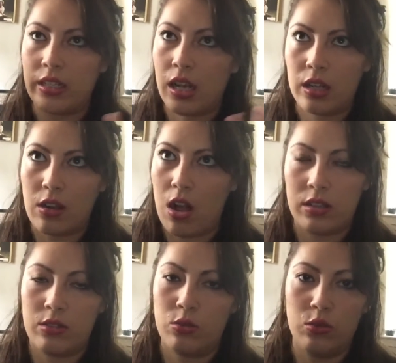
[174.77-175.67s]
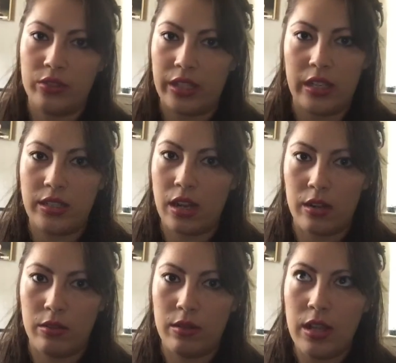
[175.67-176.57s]
ton of consoles and a
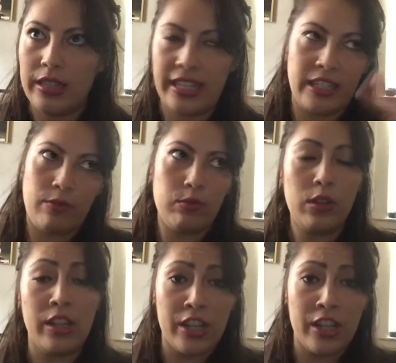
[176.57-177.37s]
ton of like diff-